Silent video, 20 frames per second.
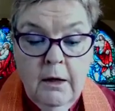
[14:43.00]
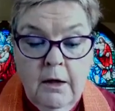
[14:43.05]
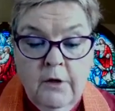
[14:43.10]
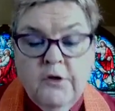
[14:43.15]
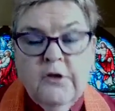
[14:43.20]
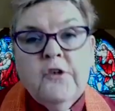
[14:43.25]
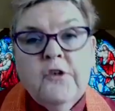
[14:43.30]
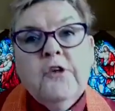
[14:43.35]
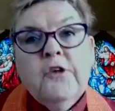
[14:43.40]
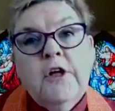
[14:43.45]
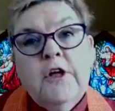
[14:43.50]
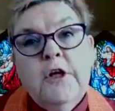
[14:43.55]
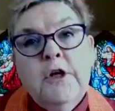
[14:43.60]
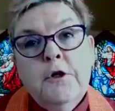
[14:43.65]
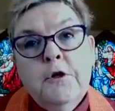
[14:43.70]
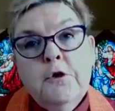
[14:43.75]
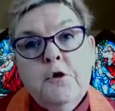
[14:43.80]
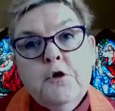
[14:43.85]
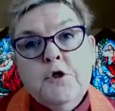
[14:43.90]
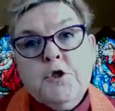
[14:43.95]
This is a
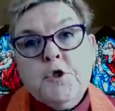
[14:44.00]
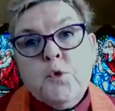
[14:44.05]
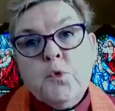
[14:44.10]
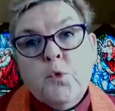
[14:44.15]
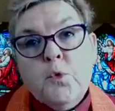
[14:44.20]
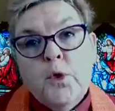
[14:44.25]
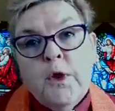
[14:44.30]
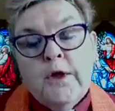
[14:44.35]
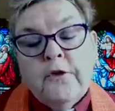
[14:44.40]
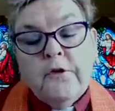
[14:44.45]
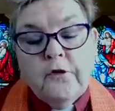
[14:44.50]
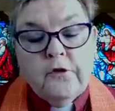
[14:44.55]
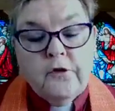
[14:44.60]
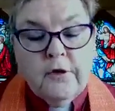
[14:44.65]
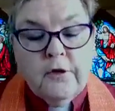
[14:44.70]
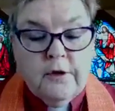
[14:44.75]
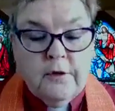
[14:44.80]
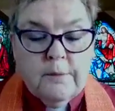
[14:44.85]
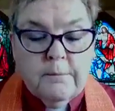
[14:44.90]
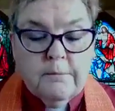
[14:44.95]
huge
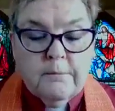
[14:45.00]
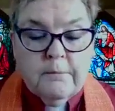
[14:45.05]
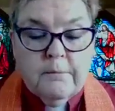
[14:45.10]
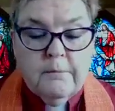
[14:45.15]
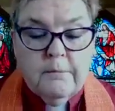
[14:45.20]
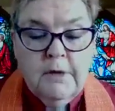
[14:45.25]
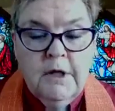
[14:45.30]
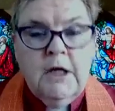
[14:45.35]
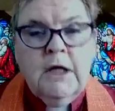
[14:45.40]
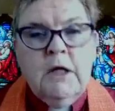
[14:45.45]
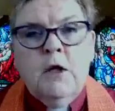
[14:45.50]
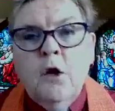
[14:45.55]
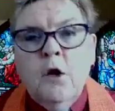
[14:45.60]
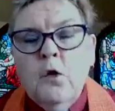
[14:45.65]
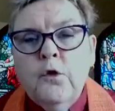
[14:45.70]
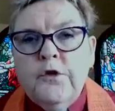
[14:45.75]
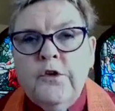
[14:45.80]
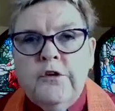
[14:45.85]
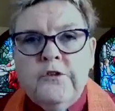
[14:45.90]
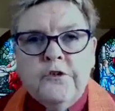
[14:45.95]
risk. He
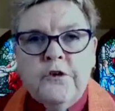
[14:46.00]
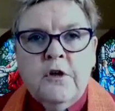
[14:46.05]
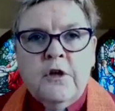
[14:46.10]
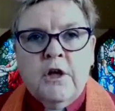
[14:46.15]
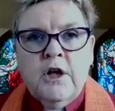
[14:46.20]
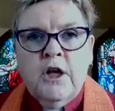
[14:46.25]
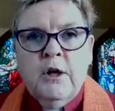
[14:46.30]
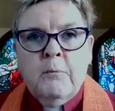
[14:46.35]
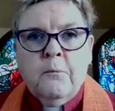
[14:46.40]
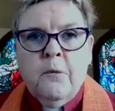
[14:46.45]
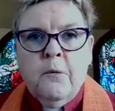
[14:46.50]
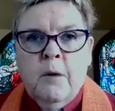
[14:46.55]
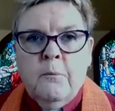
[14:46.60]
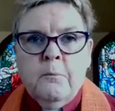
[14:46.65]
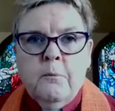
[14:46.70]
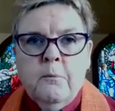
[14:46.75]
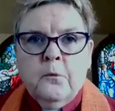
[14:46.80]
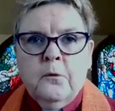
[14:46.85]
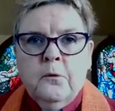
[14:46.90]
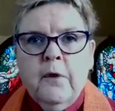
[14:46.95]
knows he's going to come
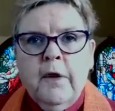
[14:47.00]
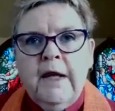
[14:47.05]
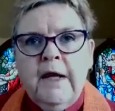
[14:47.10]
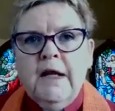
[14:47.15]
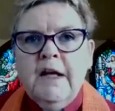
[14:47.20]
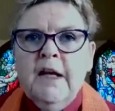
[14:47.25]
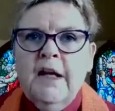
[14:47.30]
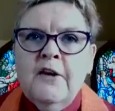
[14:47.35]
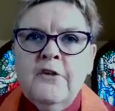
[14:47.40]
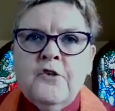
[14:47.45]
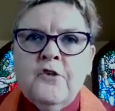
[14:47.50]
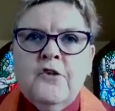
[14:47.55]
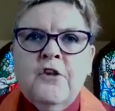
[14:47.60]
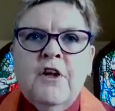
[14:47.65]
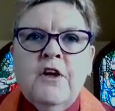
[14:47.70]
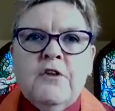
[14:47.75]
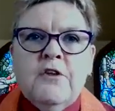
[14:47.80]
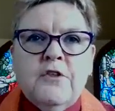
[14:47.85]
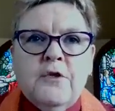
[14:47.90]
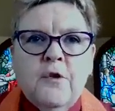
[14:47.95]
up right against
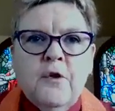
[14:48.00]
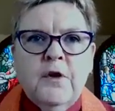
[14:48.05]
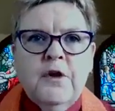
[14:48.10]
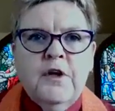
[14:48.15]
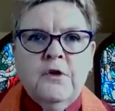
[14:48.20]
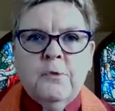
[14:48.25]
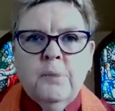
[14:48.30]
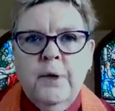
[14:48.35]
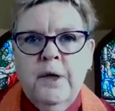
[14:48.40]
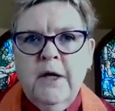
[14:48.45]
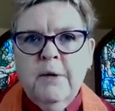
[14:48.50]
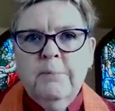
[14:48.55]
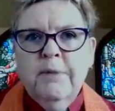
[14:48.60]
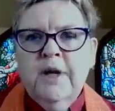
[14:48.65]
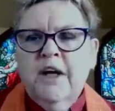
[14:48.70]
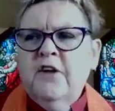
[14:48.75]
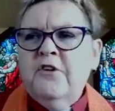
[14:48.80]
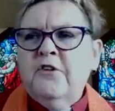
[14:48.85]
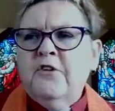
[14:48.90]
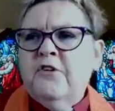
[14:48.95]
the authorities, right up
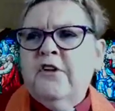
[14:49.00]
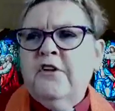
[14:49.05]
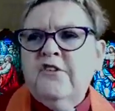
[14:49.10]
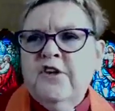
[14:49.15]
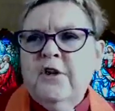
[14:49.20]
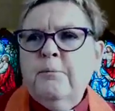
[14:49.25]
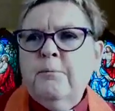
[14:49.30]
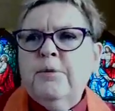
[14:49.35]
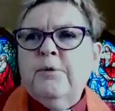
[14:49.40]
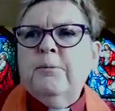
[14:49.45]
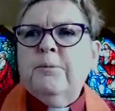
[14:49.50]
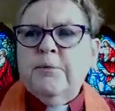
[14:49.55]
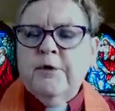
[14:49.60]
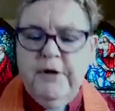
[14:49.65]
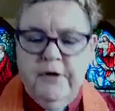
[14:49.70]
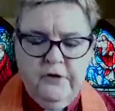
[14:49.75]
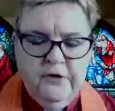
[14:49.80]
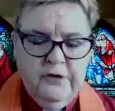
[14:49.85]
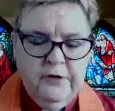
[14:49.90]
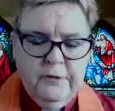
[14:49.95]
against the temple
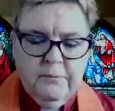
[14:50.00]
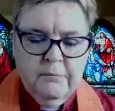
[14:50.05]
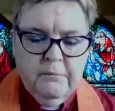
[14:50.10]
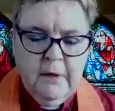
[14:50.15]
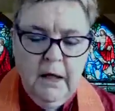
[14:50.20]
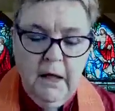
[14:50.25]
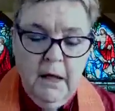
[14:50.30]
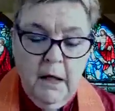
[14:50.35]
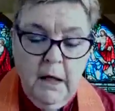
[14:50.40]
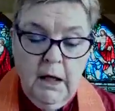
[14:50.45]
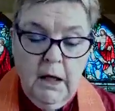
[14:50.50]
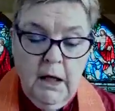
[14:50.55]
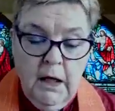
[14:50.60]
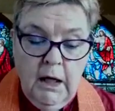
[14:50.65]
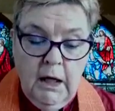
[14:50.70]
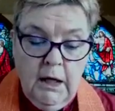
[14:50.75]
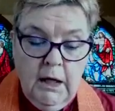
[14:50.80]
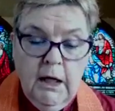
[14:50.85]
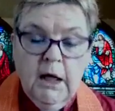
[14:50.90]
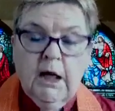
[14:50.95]
priests.
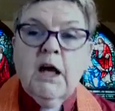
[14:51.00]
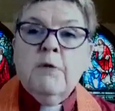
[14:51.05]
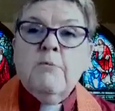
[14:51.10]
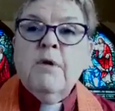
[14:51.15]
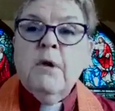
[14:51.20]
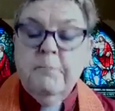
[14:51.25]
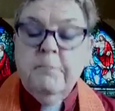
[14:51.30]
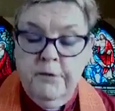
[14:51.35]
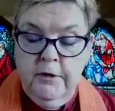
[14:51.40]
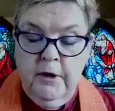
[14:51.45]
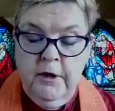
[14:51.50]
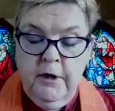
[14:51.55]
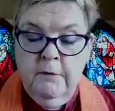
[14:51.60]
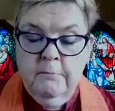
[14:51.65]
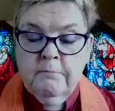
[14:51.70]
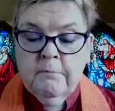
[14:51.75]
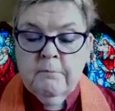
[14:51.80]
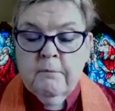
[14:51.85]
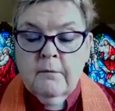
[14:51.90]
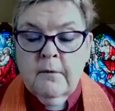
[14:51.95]
And they come up to
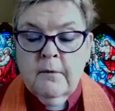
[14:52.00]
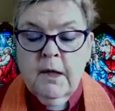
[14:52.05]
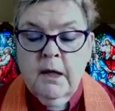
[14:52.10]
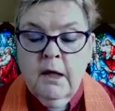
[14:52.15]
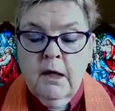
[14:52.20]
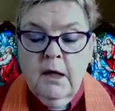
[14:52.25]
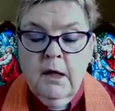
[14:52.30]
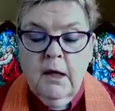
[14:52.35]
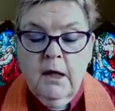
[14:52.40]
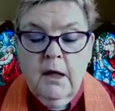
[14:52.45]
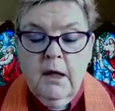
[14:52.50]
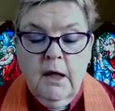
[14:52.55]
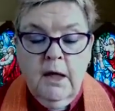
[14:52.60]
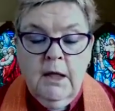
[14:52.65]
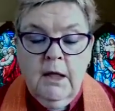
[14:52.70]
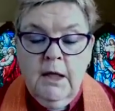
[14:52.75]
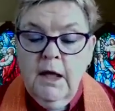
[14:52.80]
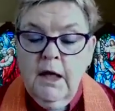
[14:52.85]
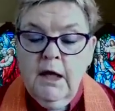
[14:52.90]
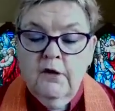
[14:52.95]
him
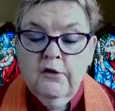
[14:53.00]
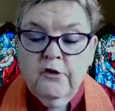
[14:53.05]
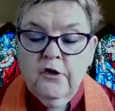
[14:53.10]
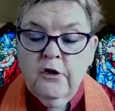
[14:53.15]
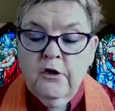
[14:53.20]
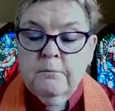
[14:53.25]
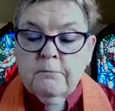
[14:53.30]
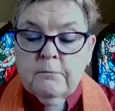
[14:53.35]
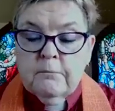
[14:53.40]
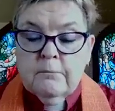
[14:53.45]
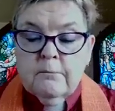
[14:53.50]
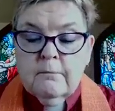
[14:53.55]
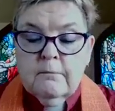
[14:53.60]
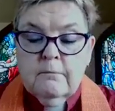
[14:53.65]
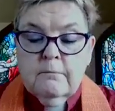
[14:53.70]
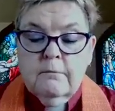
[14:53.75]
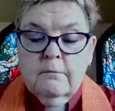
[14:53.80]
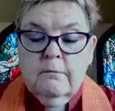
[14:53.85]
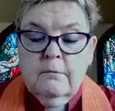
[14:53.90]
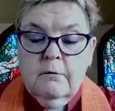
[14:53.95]
and they ask him,
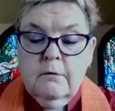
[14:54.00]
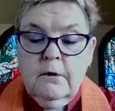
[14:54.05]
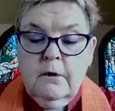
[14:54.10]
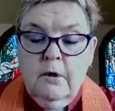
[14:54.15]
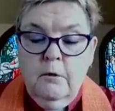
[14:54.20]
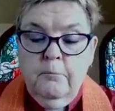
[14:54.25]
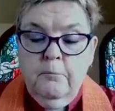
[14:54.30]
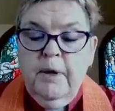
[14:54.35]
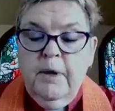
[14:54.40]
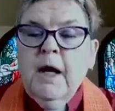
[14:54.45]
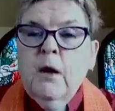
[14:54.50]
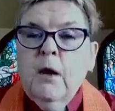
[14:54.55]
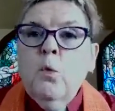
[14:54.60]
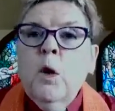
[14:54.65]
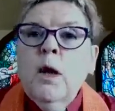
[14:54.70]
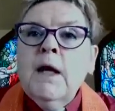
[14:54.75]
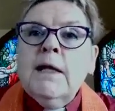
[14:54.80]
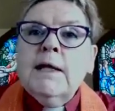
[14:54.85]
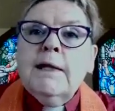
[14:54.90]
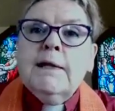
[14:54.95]
by
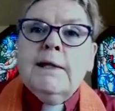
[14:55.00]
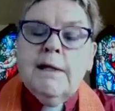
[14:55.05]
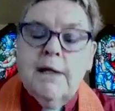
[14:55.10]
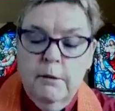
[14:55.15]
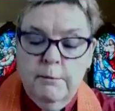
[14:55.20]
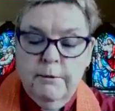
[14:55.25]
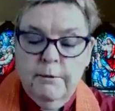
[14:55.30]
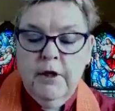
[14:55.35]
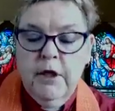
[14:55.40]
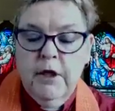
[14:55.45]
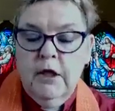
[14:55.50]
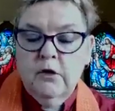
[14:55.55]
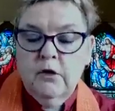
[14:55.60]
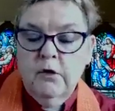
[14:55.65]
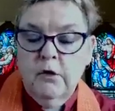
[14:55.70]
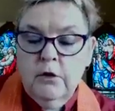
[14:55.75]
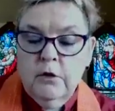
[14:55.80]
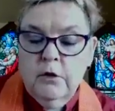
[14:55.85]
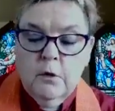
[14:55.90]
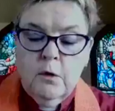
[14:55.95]
what liberty
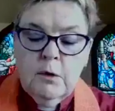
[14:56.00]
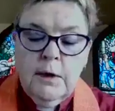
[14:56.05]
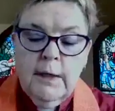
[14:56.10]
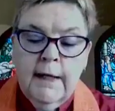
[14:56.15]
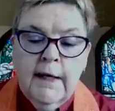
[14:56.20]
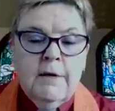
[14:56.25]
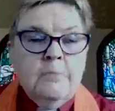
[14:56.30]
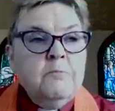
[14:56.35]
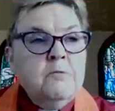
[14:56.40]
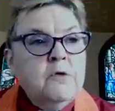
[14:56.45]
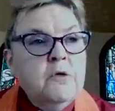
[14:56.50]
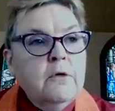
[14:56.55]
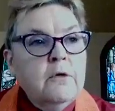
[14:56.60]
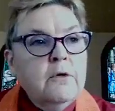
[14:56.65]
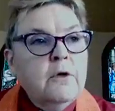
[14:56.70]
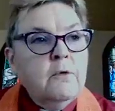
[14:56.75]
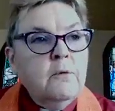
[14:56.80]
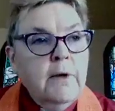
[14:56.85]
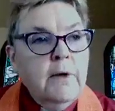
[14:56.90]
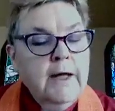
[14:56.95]
do you claim
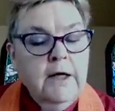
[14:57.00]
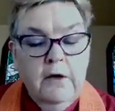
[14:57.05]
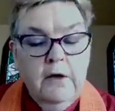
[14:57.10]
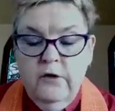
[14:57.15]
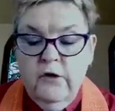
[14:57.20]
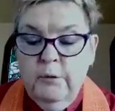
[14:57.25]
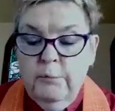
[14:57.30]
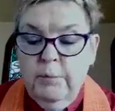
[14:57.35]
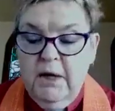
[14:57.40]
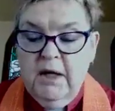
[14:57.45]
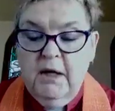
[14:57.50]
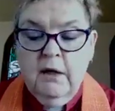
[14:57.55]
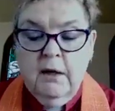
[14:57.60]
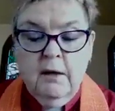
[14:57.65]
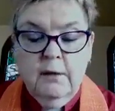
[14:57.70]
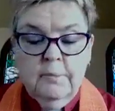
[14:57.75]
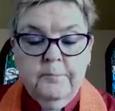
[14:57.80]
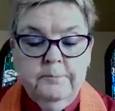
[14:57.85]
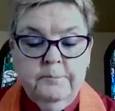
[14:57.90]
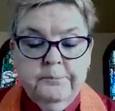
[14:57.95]
the right to be
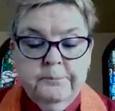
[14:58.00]
here?